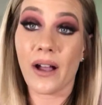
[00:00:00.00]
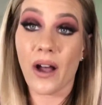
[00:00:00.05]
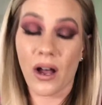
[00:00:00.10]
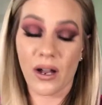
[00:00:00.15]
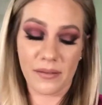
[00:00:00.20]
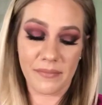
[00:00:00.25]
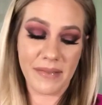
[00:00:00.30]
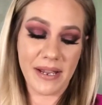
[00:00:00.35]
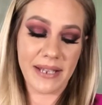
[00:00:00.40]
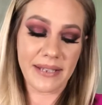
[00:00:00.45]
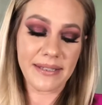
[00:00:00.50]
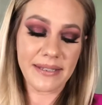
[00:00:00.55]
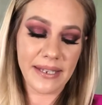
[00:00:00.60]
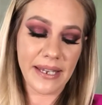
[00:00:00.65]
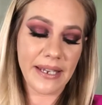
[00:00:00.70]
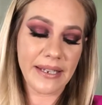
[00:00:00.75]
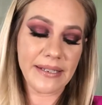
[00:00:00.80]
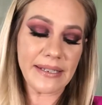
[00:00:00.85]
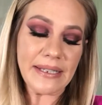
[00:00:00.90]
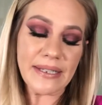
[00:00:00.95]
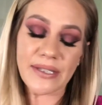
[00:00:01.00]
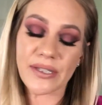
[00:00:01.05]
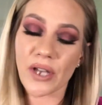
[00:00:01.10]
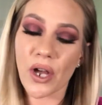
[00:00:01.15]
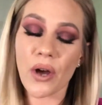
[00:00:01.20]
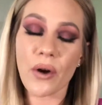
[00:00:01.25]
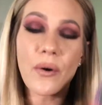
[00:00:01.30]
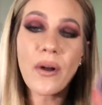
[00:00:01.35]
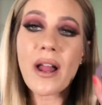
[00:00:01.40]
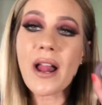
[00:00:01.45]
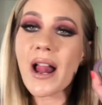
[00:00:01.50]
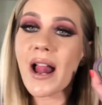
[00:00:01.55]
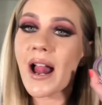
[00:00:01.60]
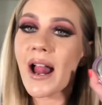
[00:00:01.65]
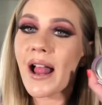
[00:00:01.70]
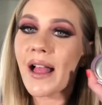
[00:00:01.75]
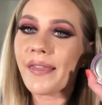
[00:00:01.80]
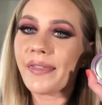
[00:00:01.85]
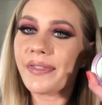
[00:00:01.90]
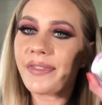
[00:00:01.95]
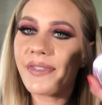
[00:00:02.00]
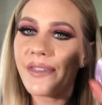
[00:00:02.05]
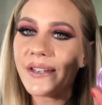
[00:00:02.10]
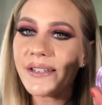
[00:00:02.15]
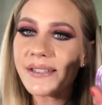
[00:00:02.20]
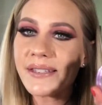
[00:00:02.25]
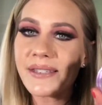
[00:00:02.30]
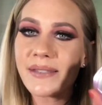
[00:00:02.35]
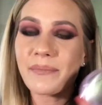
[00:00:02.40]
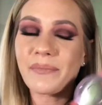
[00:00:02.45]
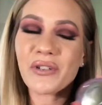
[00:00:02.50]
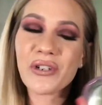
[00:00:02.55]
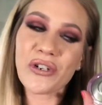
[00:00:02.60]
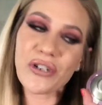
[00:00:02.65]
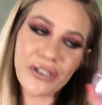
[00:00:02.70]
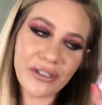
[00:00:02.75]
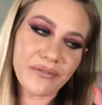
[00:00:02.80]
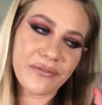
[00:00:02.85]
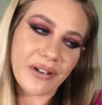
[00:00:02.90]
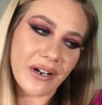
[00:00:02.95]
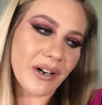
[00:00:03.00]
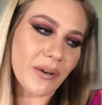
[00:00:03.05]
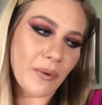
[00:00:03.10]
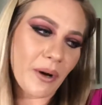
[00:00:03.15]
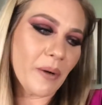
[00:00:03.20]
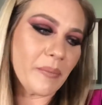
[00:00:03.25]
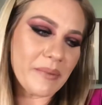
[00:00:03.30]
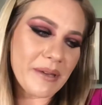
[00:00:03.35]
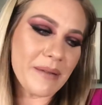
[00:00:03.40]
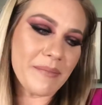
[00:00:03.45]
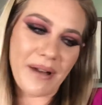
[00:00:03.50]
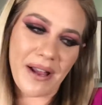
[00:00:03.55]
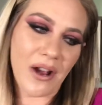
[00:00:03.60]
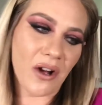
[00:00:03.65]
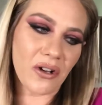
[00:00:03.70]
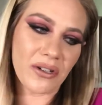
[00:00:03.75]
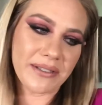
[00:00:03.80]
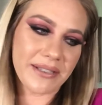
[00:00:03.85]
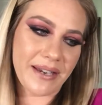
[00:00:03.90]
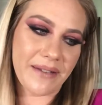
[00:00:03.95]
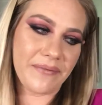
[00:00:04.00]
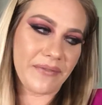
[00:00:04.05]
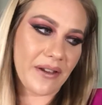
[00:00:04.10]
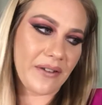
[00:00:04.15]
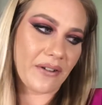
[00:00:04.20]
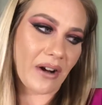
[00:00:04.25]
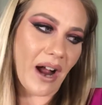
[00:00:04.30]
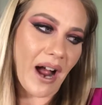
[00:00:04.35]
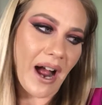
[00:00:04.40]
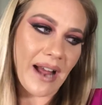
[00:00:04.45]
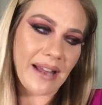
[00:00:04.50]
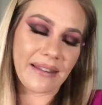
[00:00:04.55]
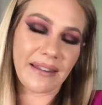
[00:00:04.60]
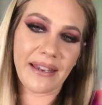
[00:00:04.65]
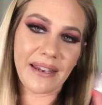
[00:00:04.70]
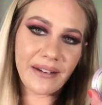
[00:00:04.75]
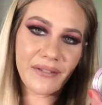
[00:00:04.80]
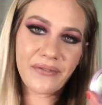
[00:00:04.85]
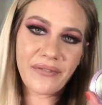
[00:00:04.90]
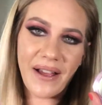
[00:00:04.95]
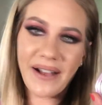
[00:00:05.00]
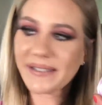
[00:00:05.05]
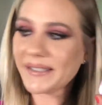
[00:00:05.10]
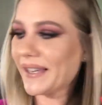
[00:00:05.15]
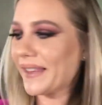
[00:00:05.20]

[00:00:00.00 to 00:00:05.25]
on my skin. So this could very well be my all-time favorite highlight. In fact,